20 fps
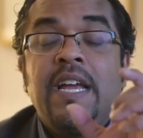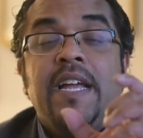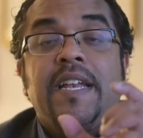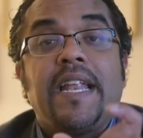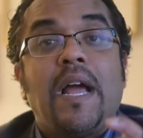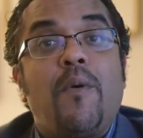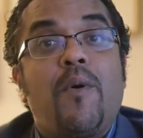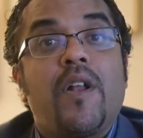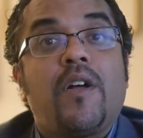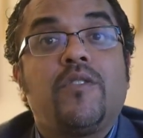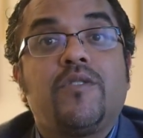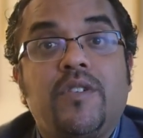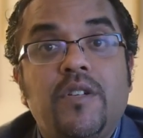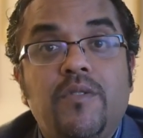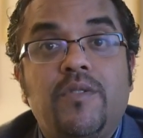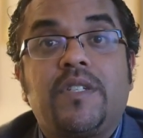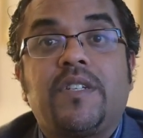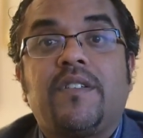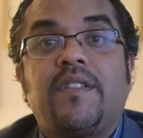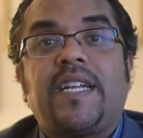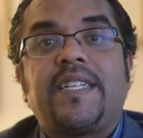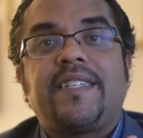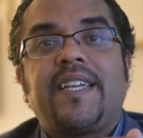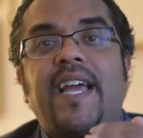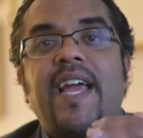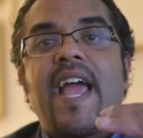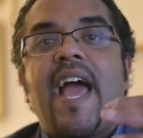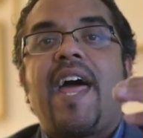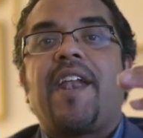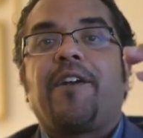Now what I'll do is, let's say
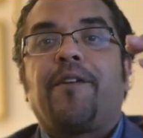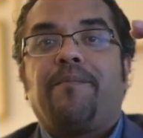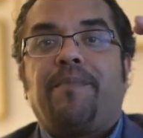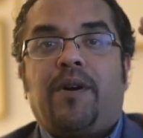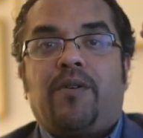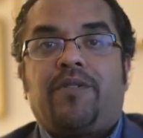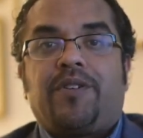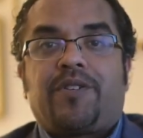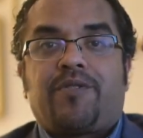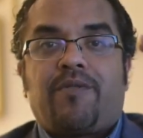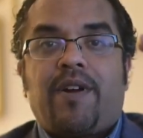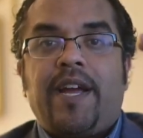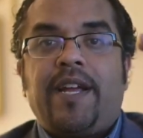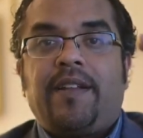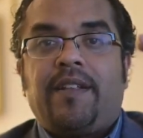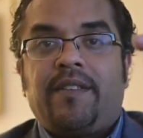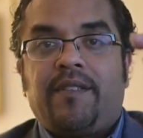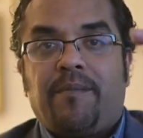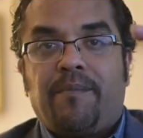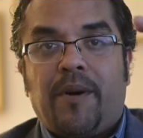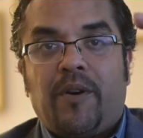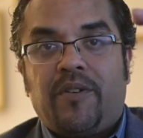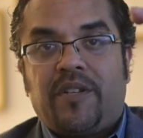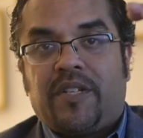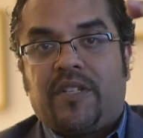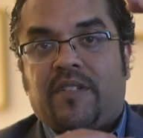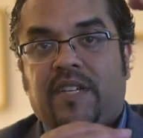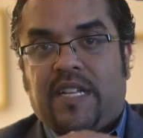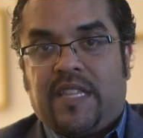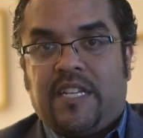I added a bonus, right? And the bonus
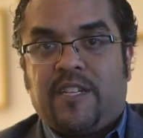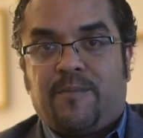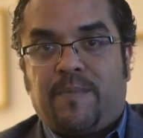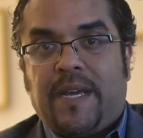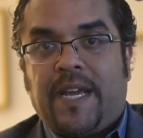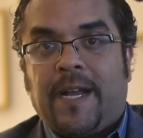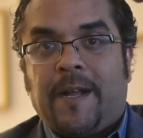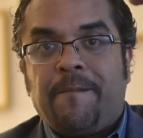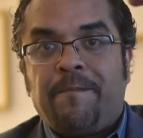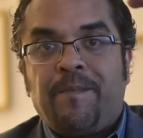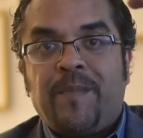is like this big.